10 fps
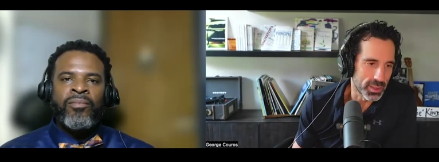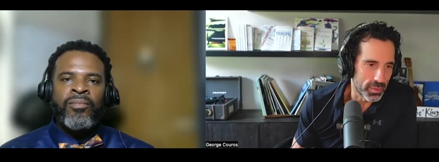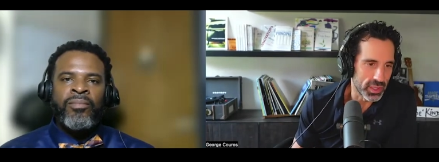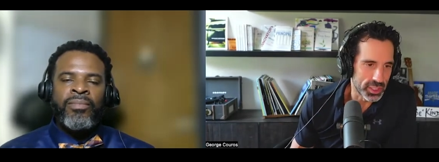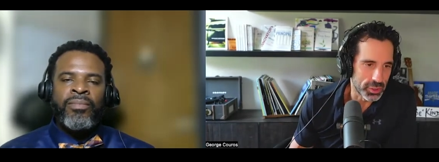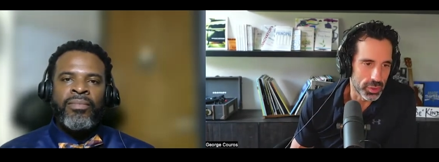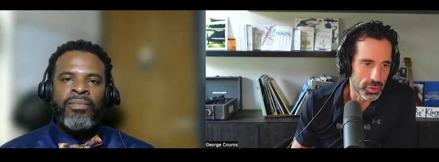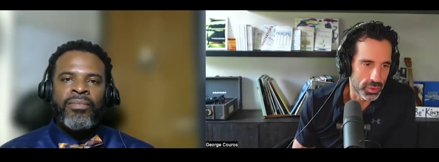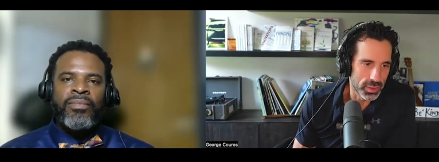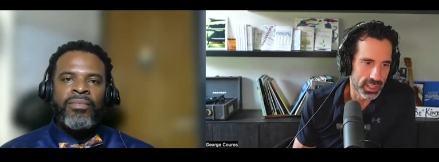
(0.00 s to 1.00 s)
Speaker 1: of the things you
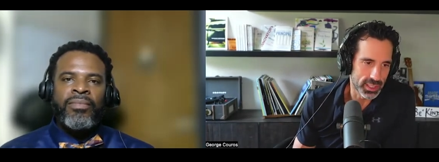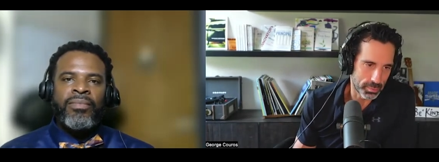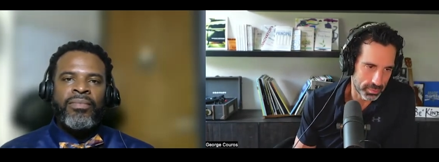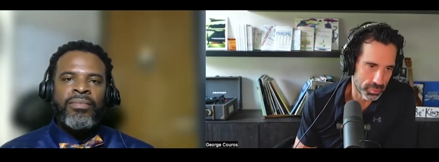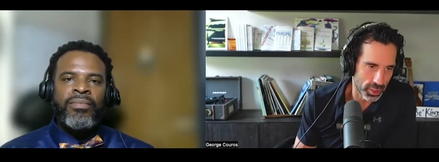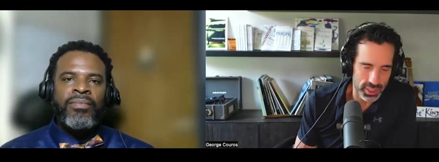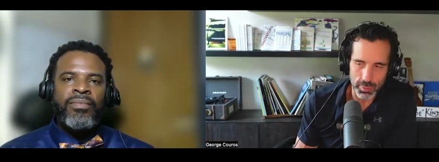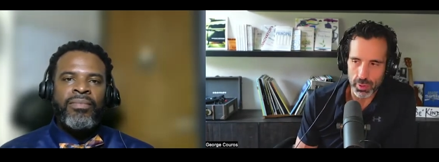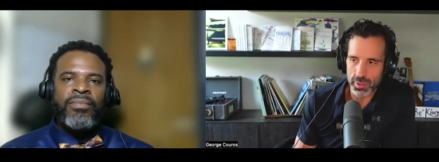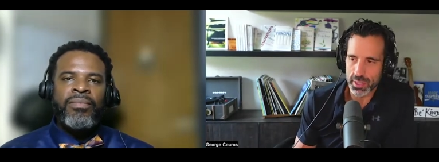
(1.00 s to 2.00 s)
do as a
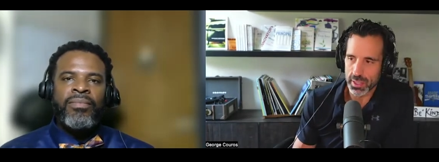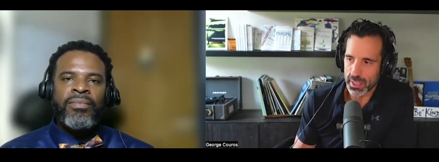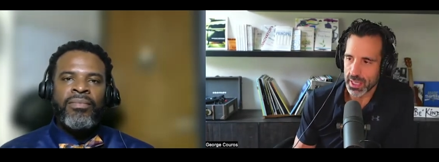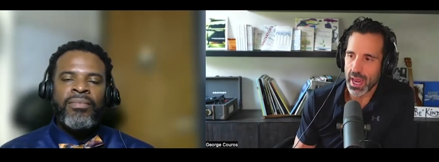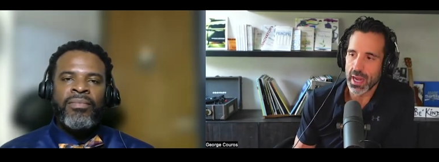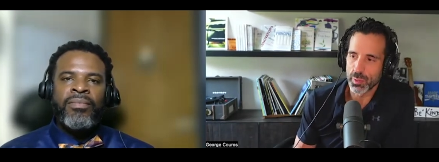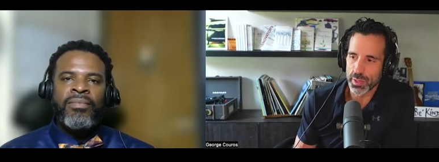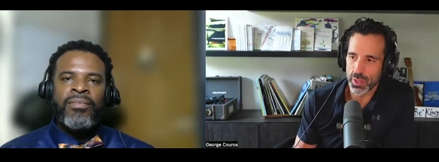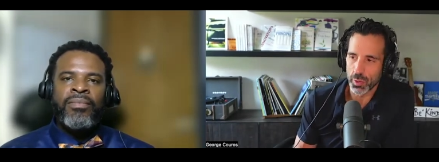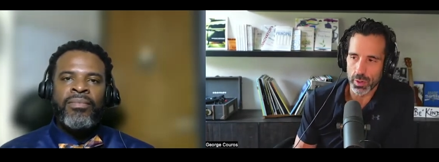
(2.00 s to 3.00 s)
principal to connect
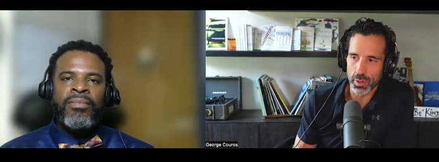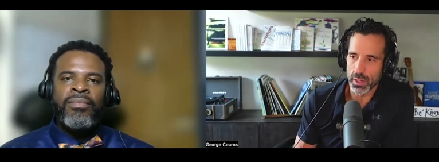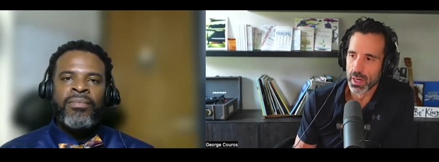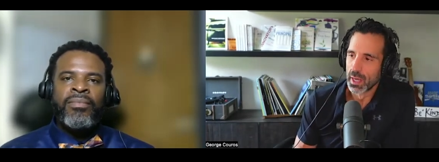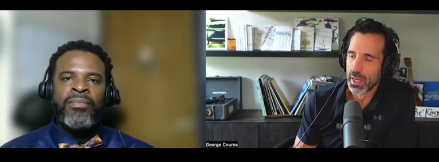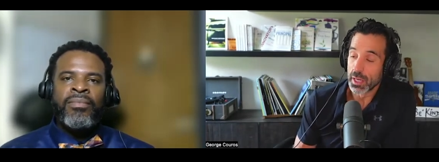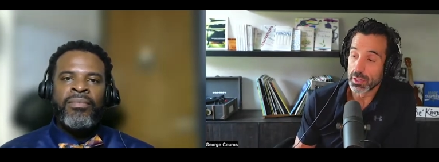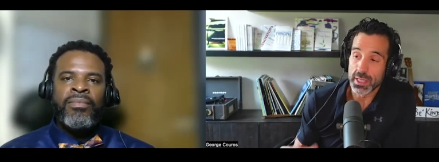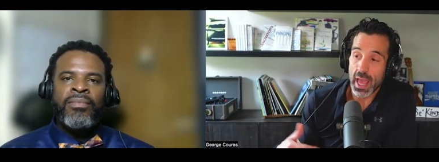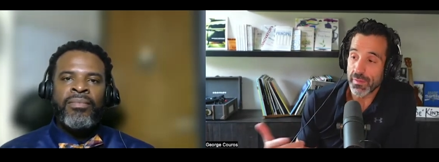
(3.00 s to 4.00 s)
with your your
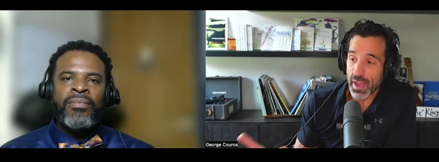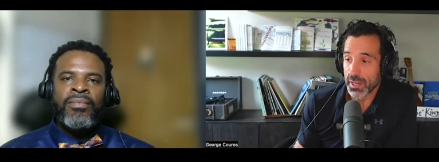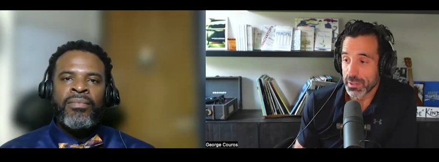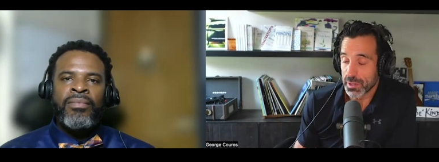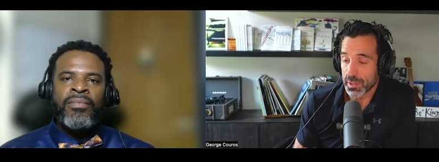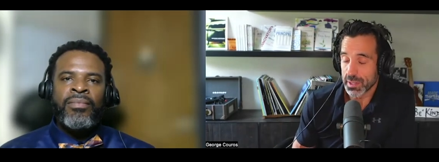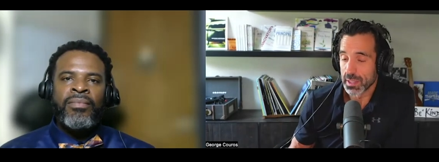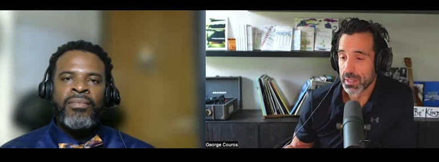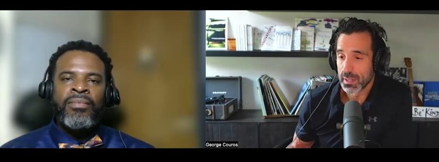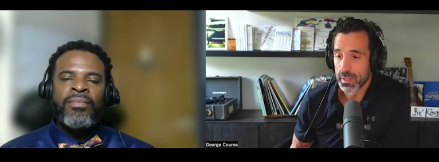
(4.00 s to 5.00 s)
staff and your students?
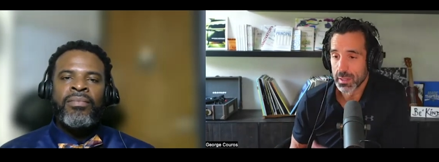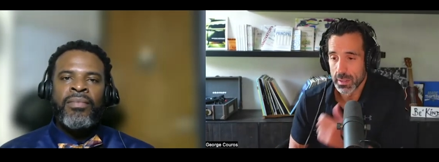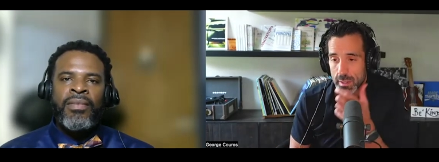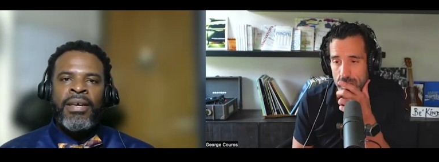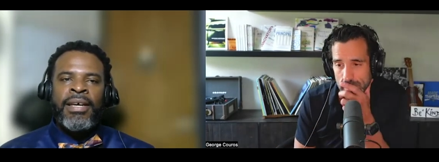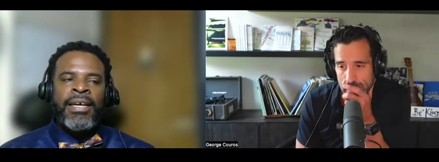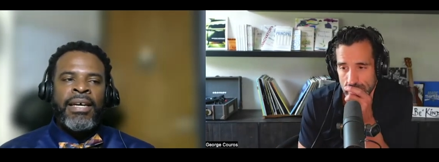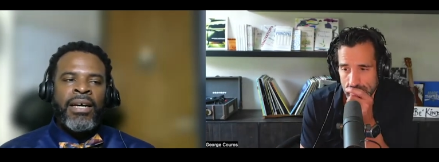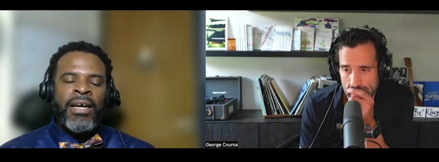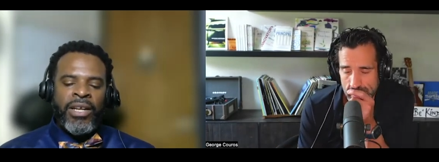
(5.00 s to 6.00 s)

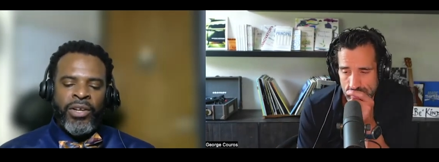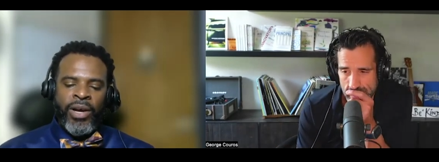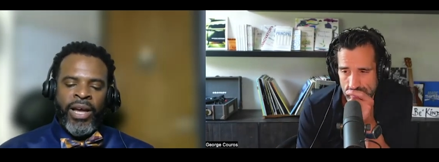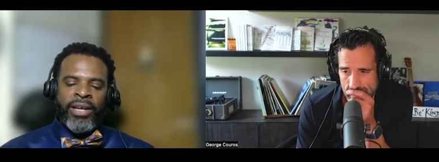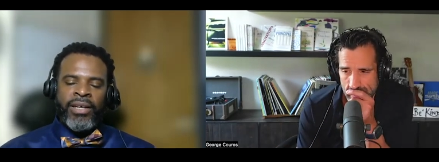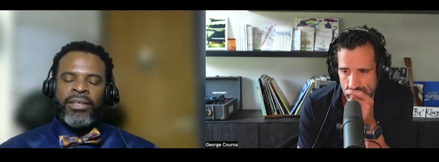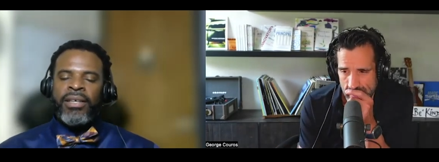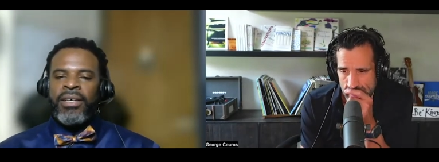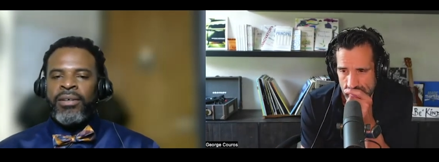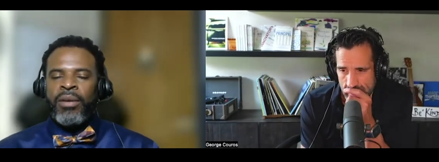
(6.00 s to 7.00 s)
Speaker 2: I know I had a, mm-hmm.
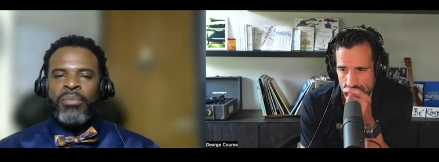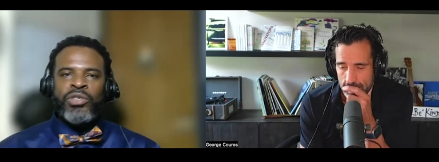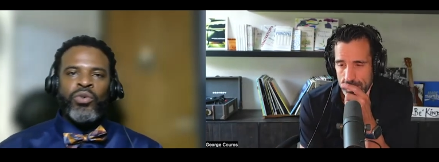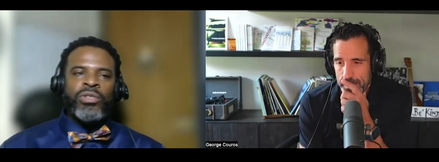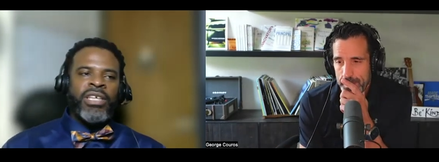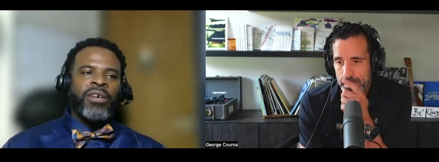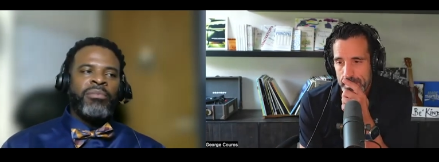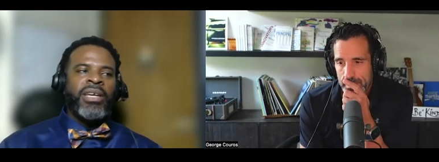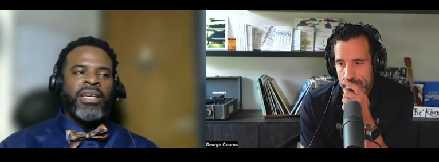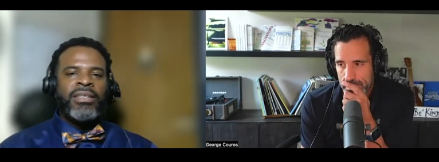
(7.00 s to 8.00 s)
uh, a mentor tell
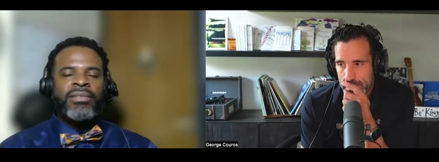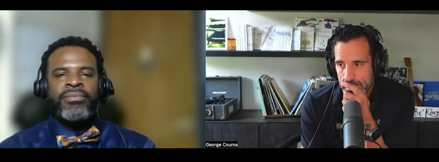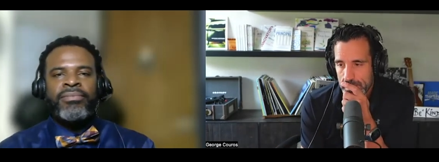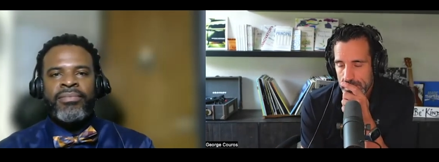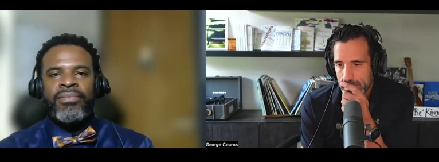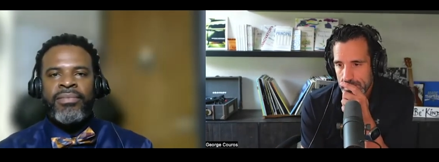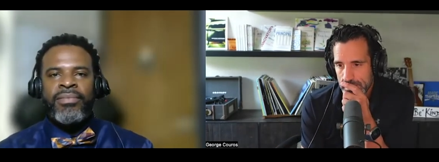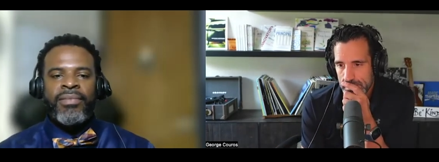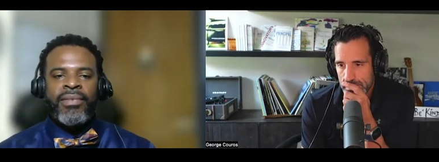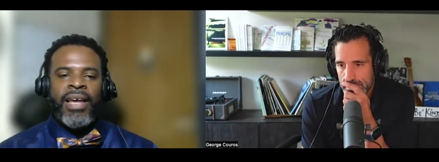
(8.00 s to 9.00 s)
me
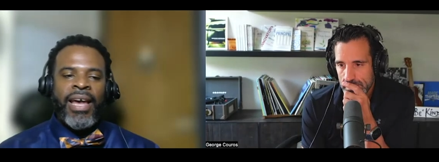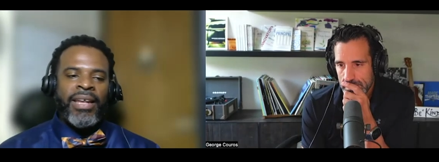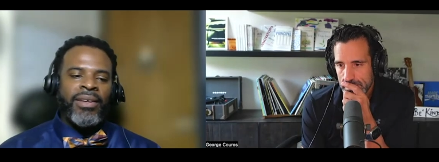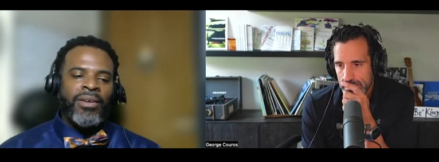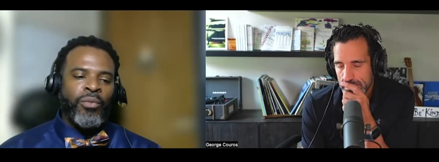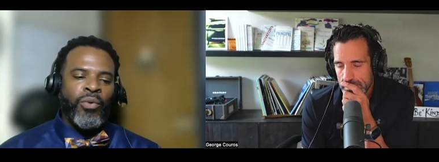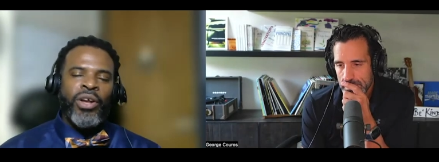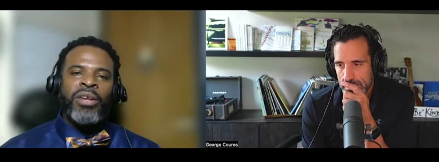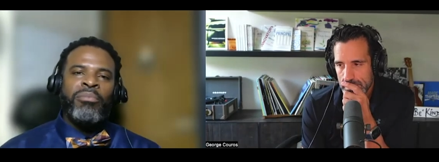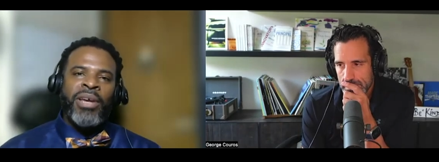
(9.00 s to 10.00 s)
that we're
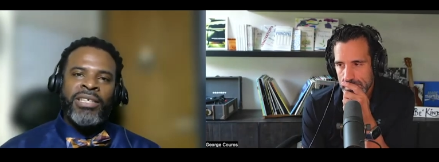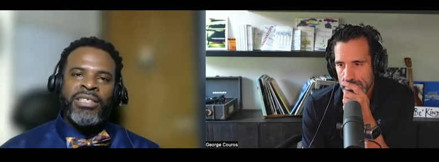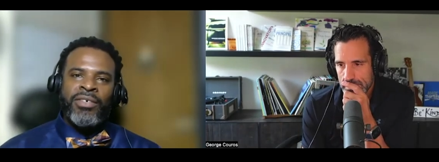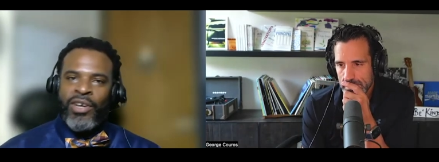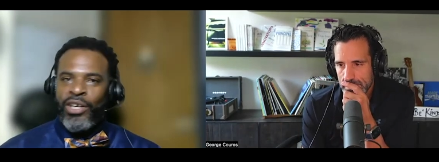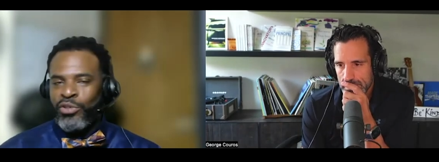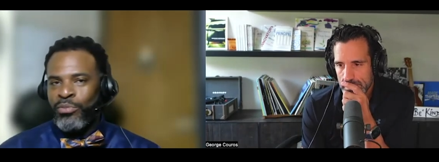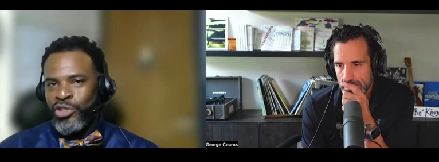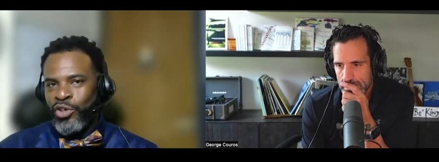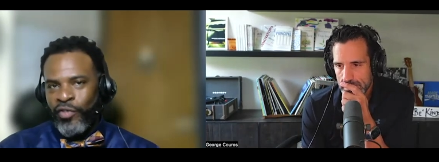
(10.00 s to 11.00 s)
in the business of
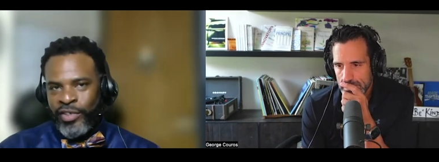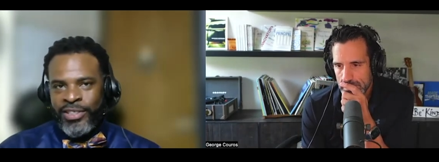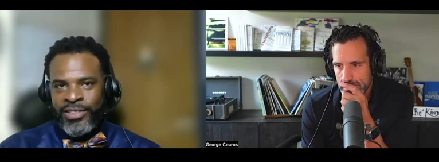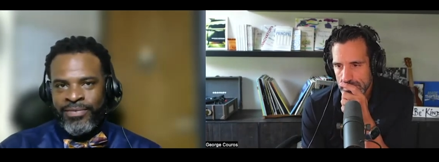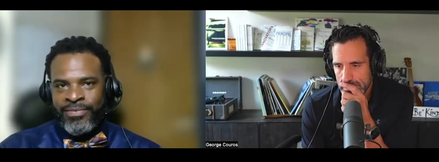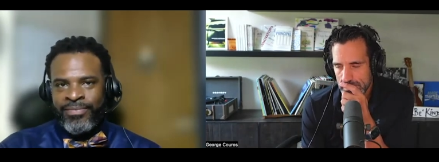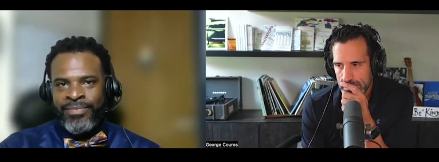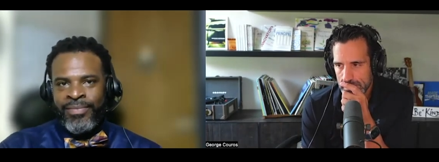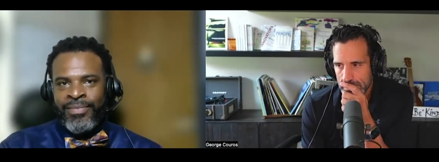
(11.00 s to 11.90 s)
customer service. Mm-hmm.